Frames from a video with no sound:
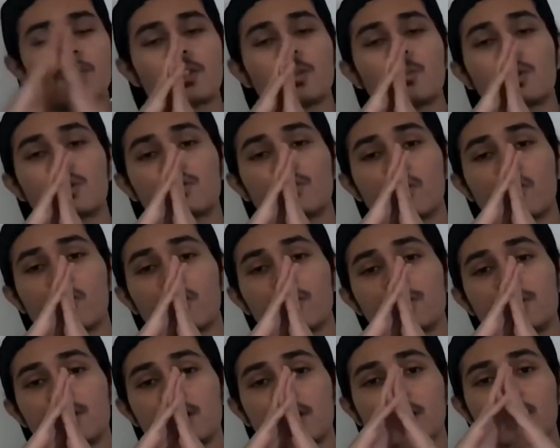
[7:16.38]
so much for
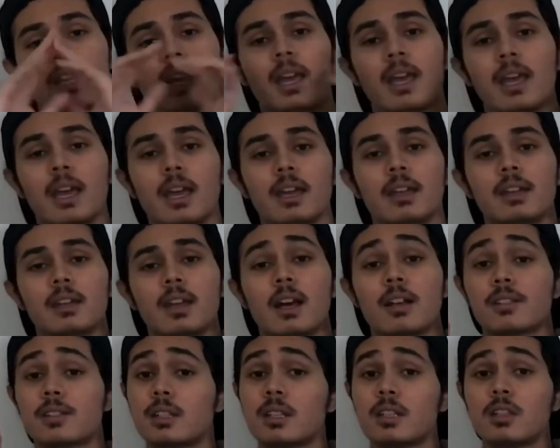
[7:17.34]
watching, and
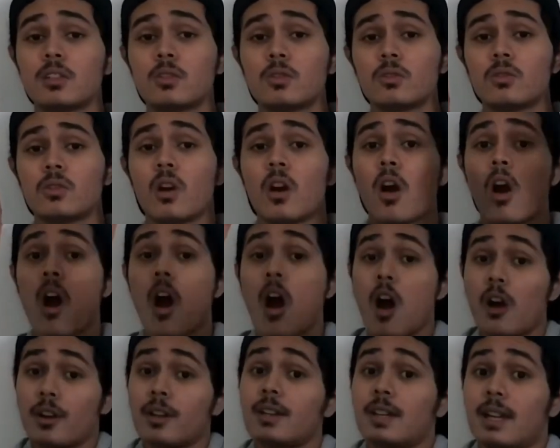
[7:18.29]
I'll see you
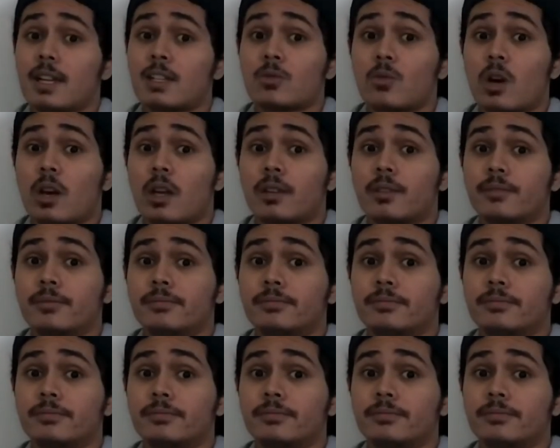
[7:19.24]
on the next one.